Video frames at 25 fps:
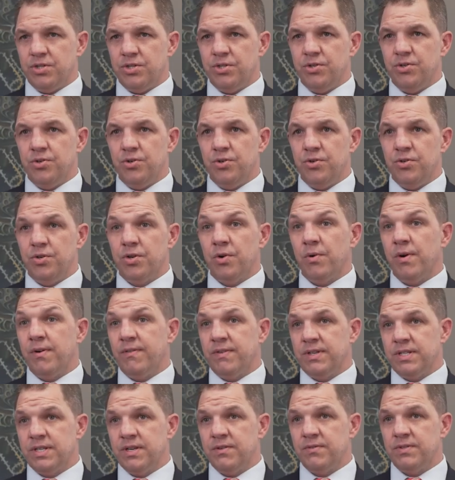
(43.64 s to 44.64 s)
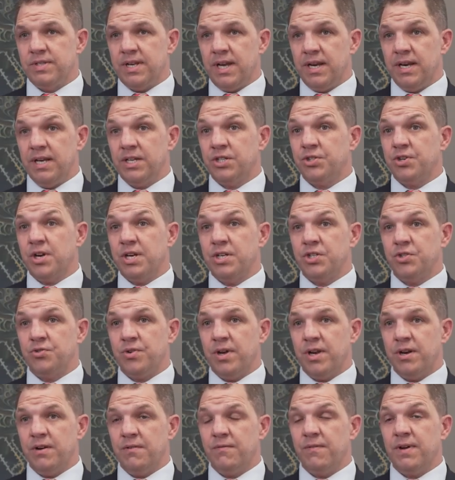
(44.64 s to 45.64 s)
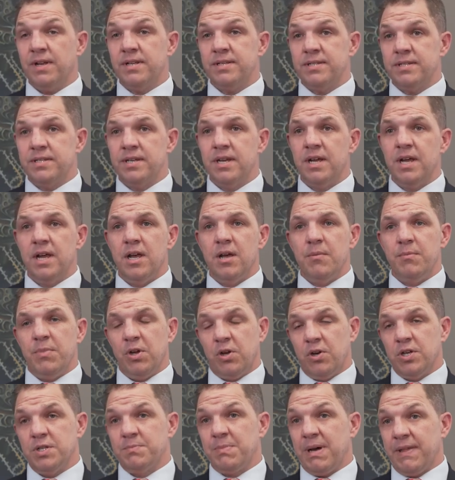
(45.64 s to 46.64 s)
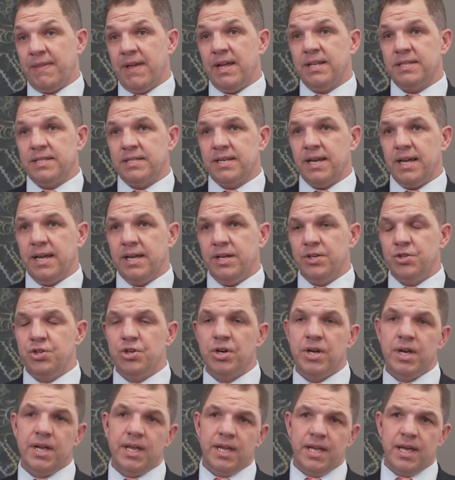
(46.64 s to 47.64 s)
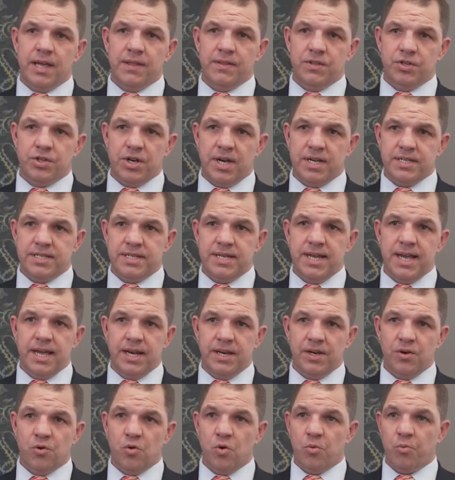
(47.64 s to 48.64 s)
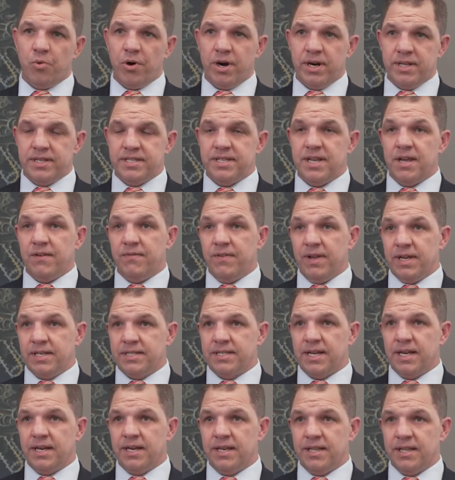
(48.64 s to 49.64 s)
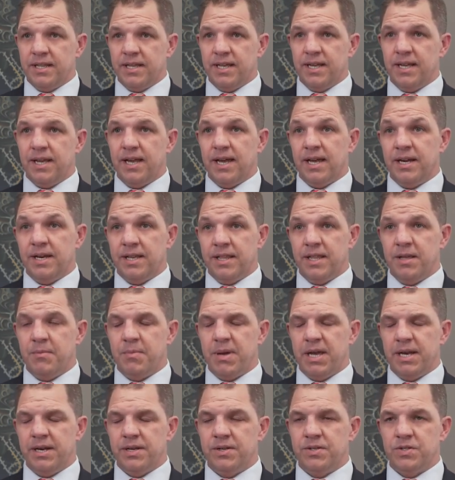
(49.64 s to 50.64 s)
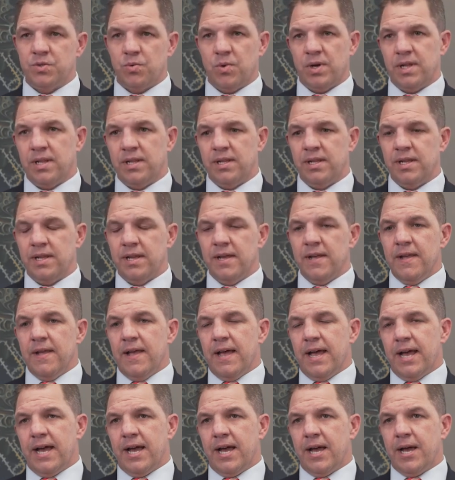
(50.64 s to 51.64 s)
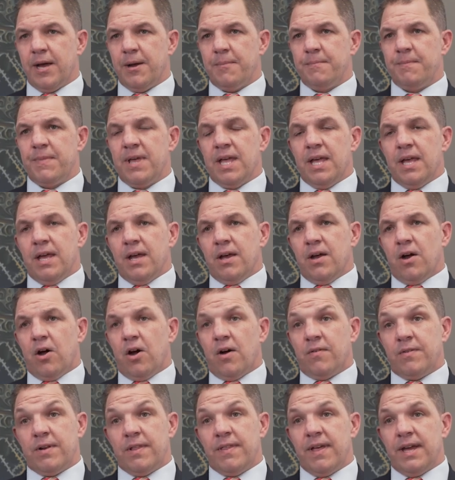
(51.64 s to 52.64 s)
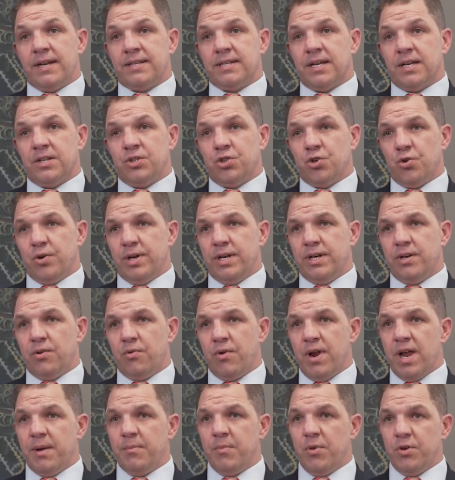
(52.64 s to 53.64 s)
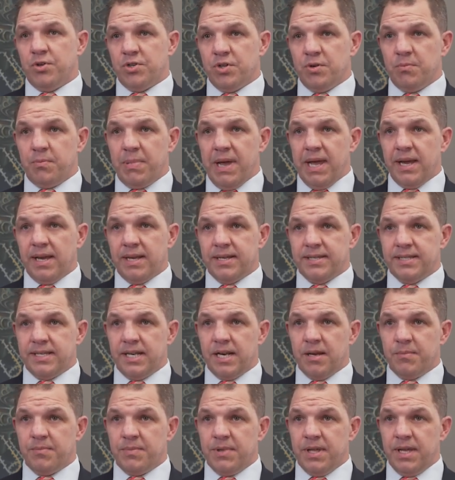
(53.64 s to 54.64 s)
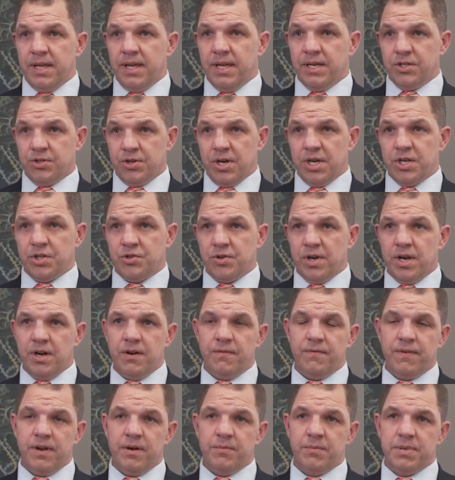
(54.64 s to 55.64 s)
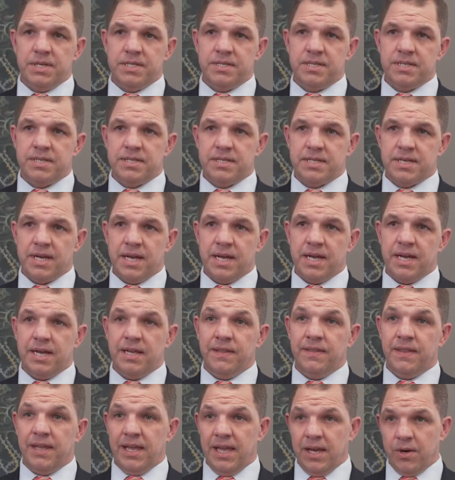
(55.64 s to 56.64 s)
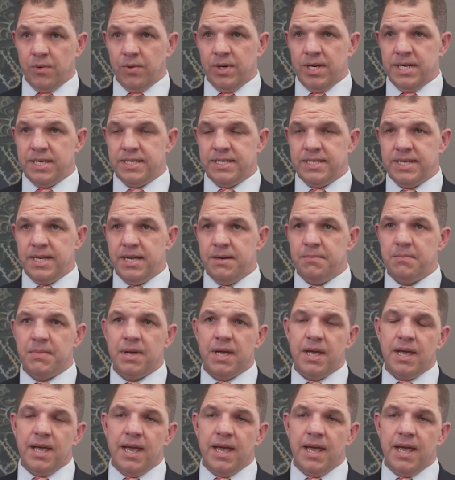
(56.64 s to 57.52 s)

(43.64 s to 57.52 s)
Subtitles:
to derivatives and exchange-traded funds, because by that stage the JSE had incorporated SAFEX under their banner as well. After that, I joined Rand Merchant Bank and set up the exchange traded fund business in the equities team.